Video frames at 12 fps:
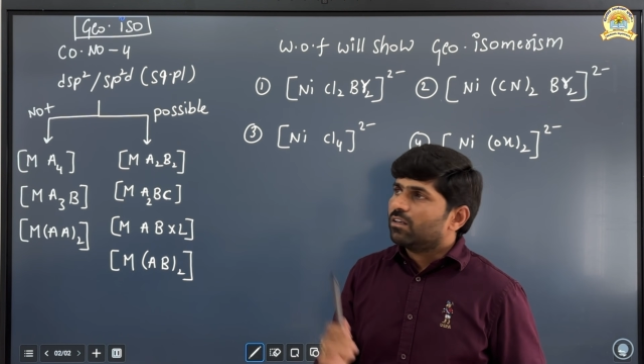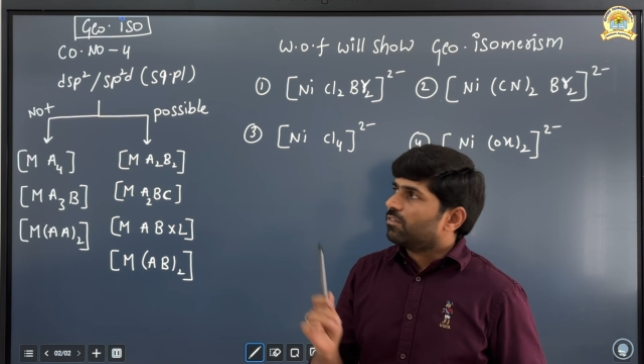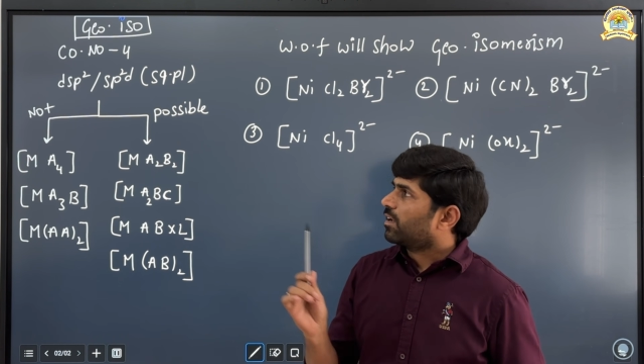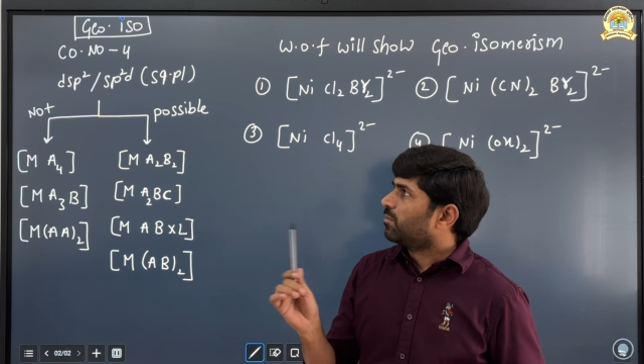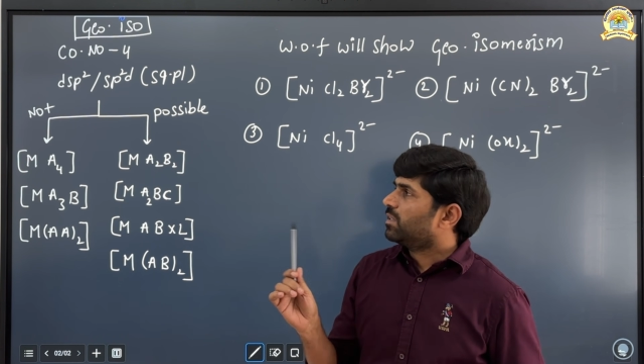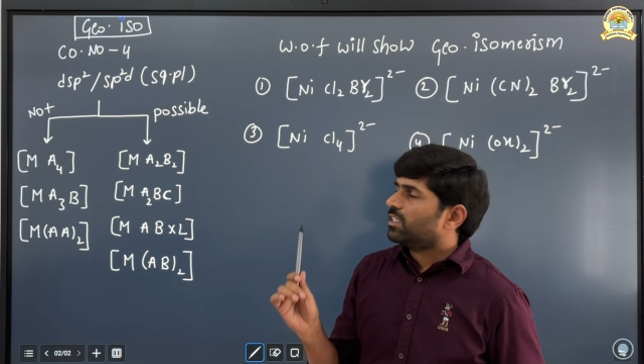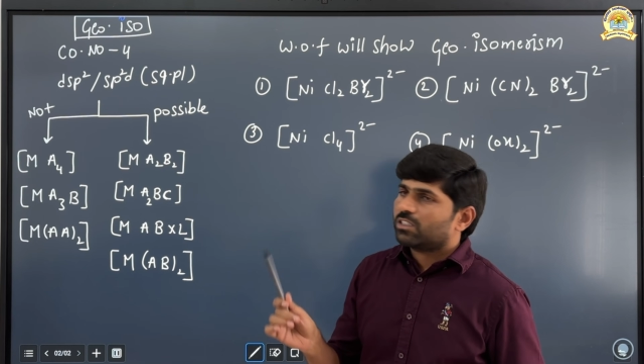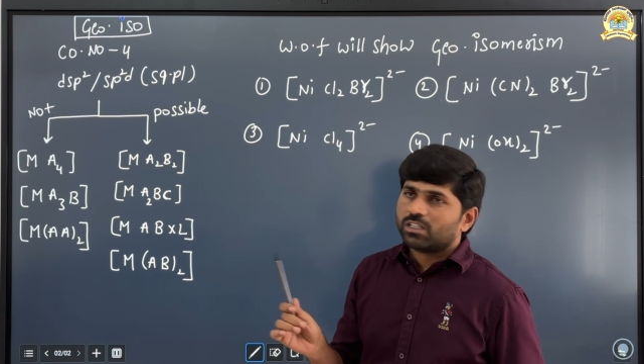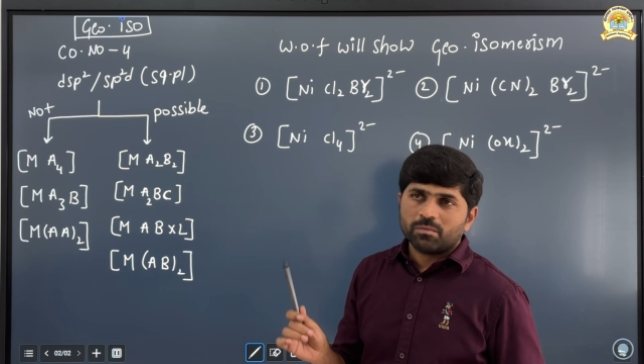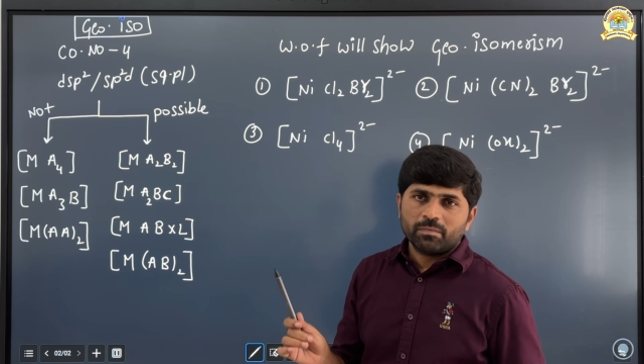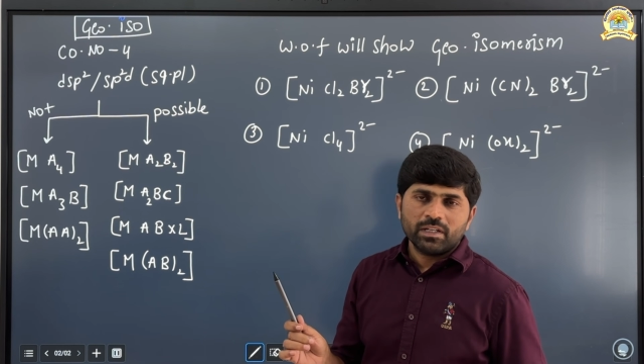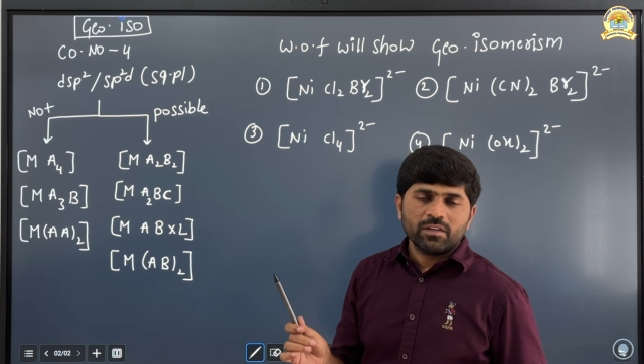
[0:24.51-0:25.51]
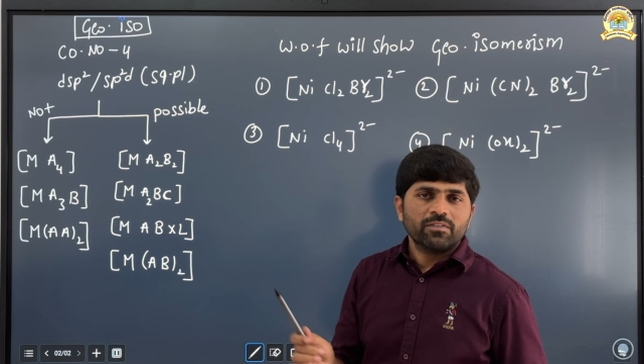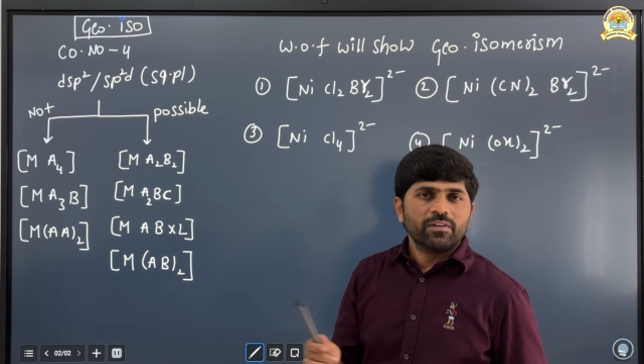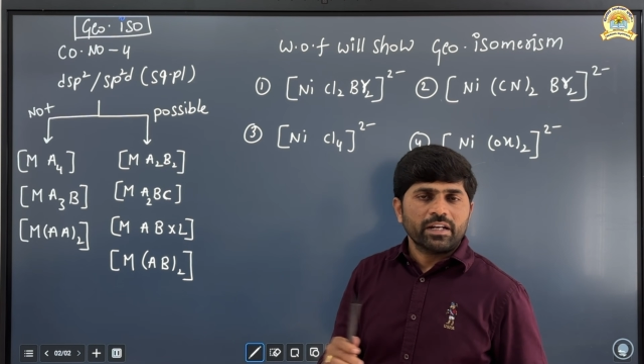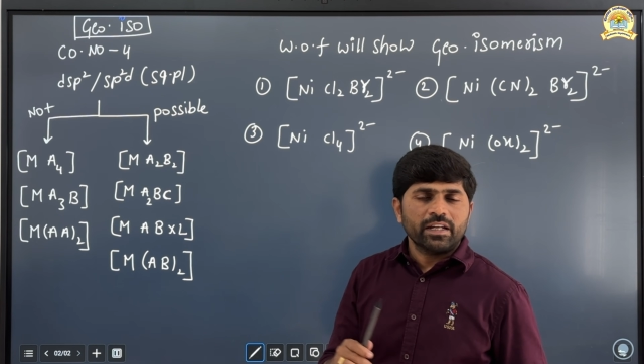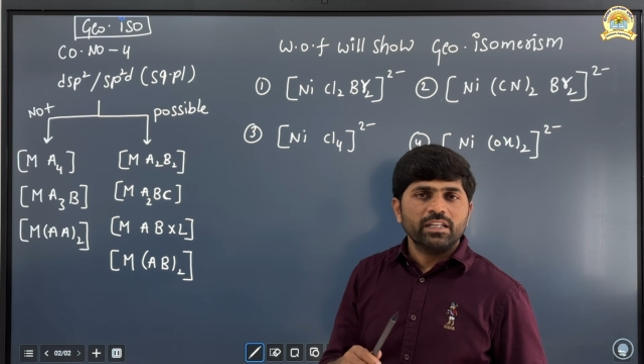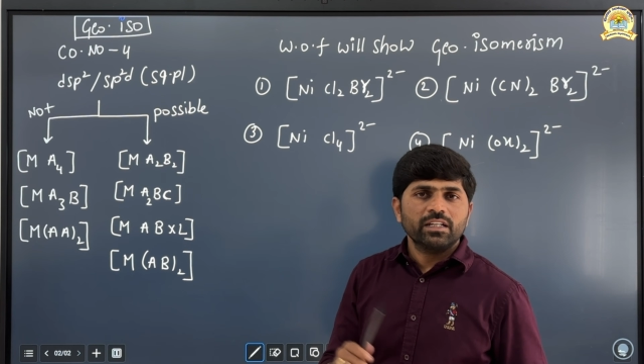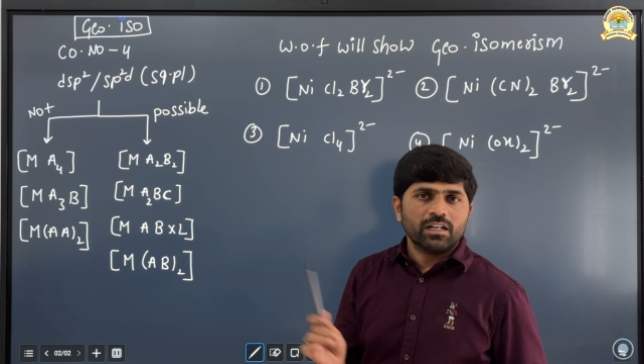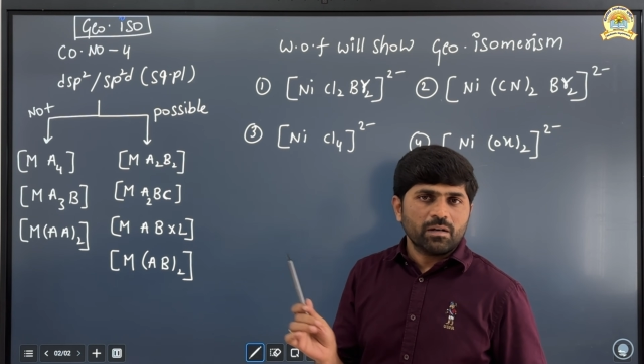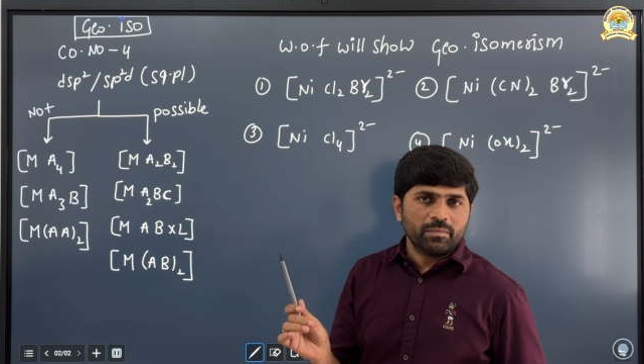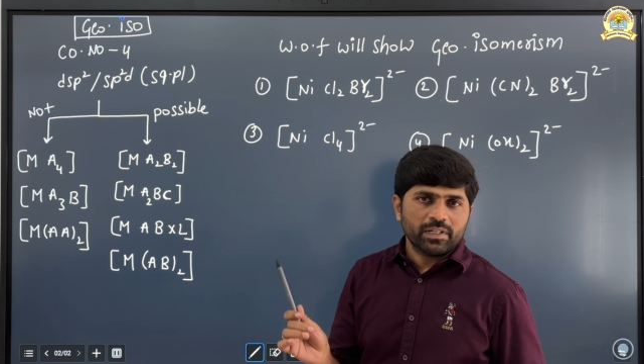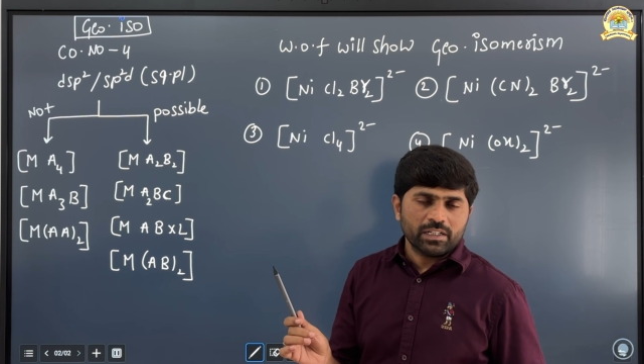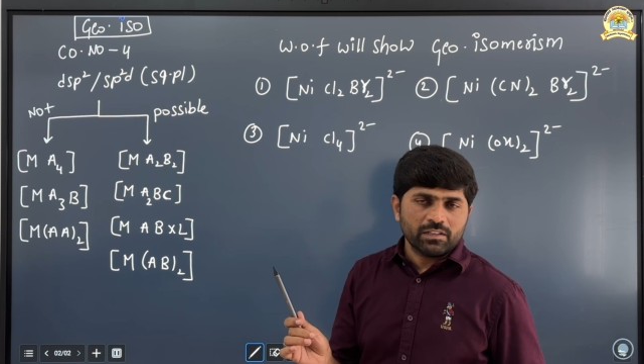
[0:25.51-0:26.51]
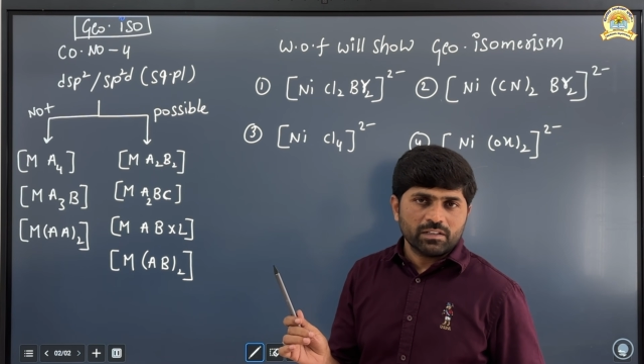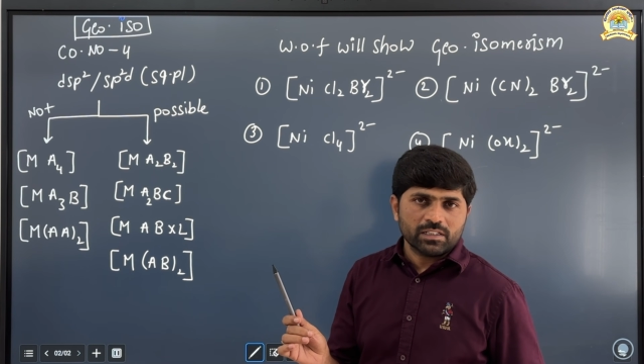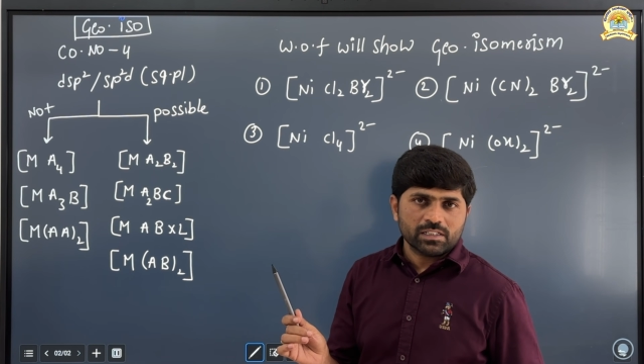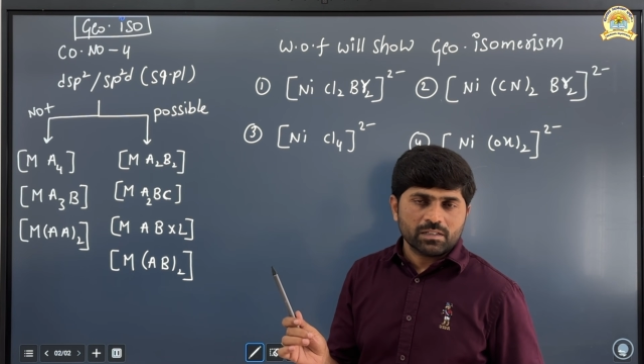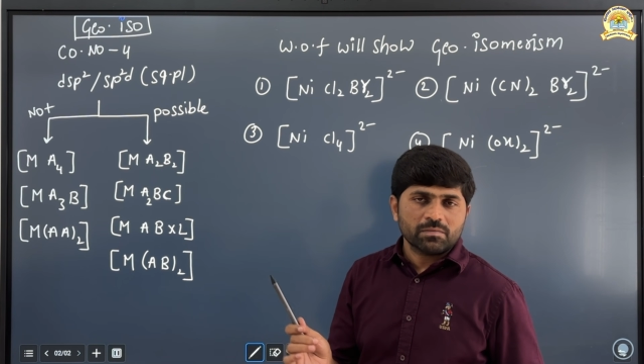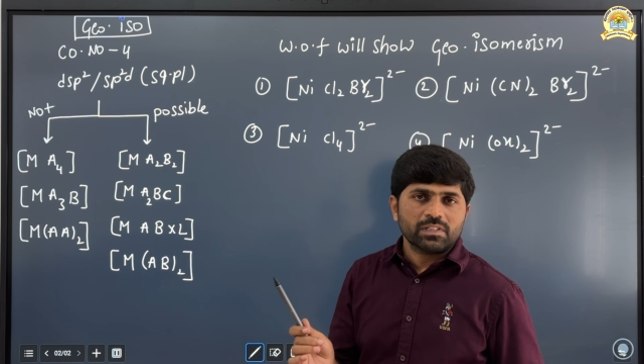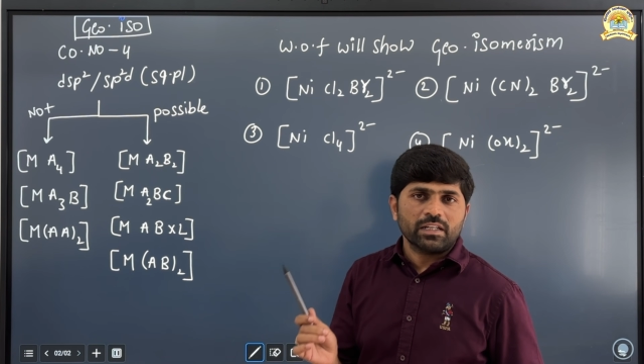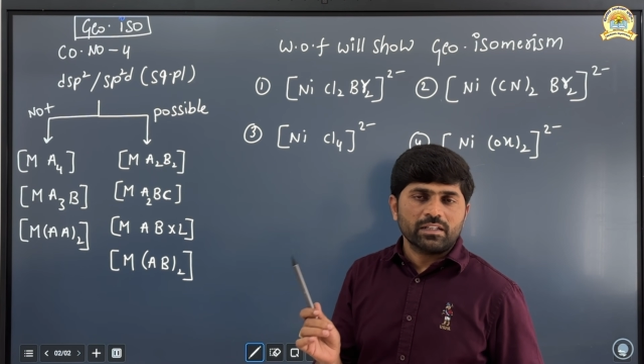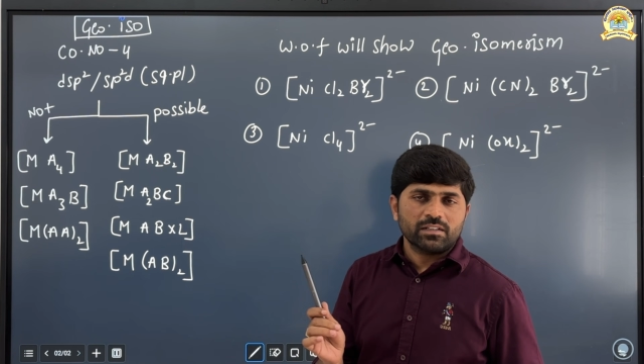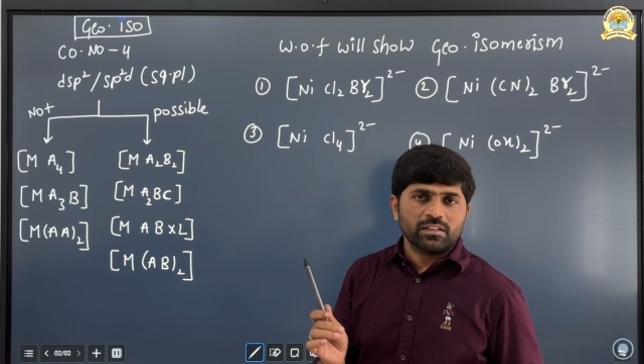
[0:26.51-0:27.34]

from this topic for any competitive exams like